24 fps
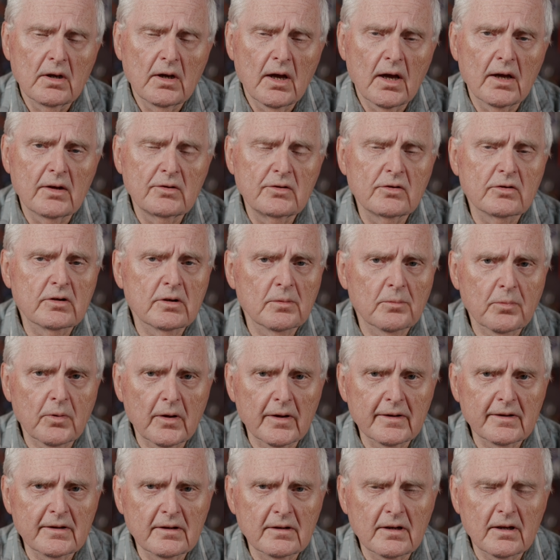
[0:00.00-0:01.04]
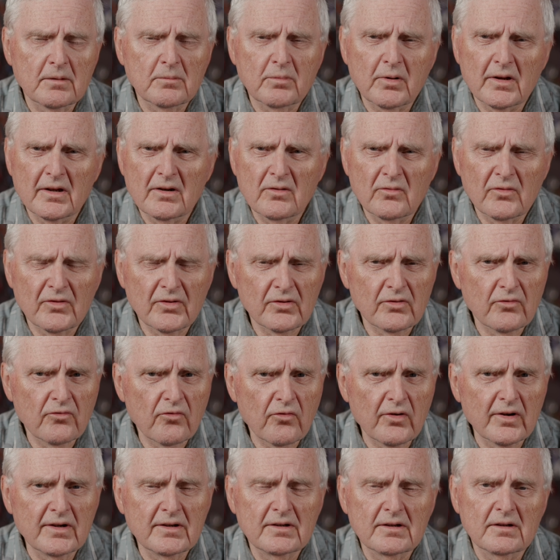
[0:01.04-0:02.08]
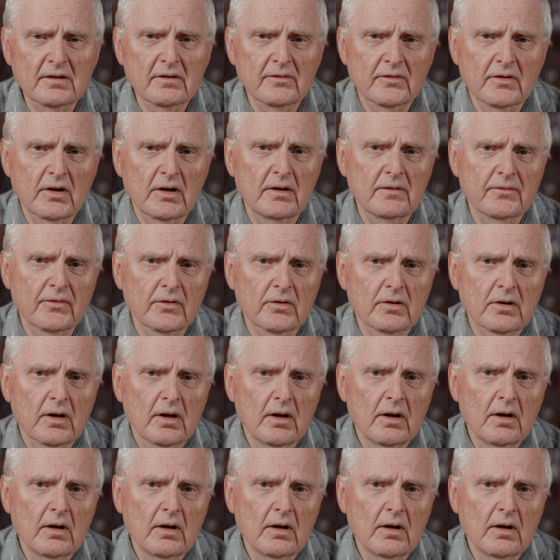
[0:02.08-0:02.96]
and you can play it with a great deal of comfort